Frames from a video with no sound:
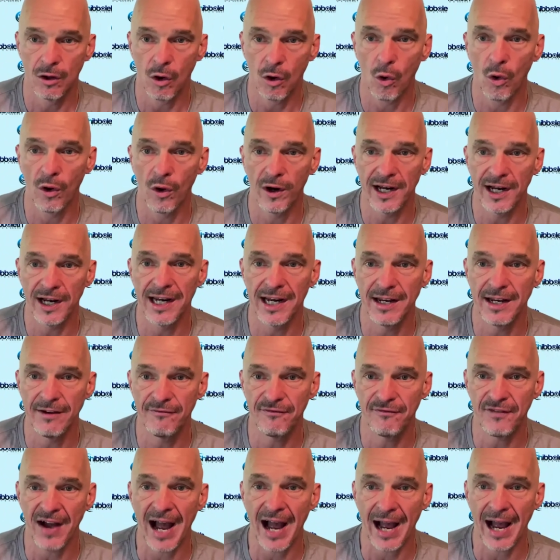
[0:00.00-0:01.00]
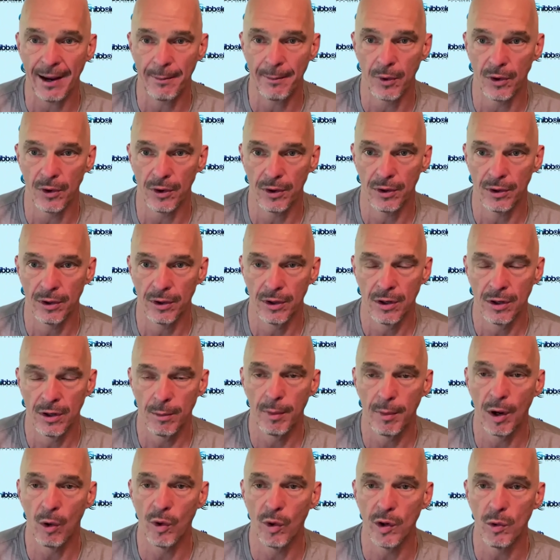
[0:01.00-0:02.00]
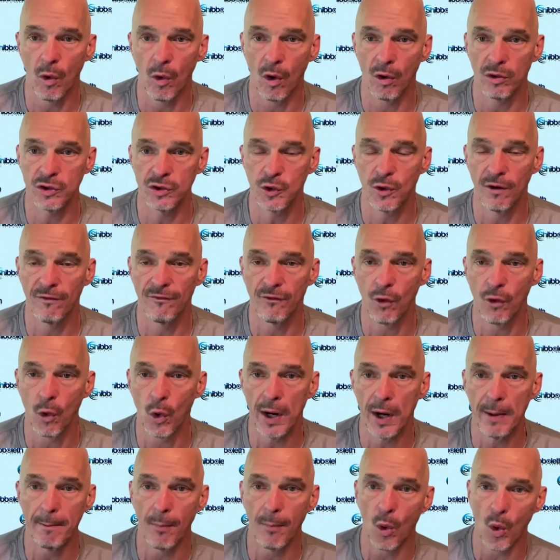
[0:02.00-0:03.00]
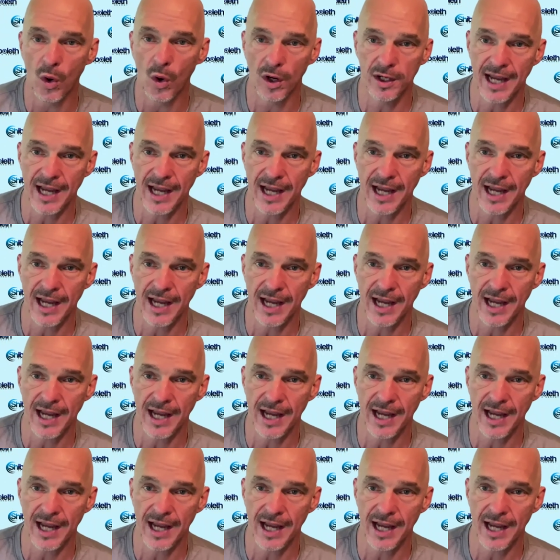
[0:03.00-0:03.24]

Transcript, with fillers: or any fiber, but we want to avoid more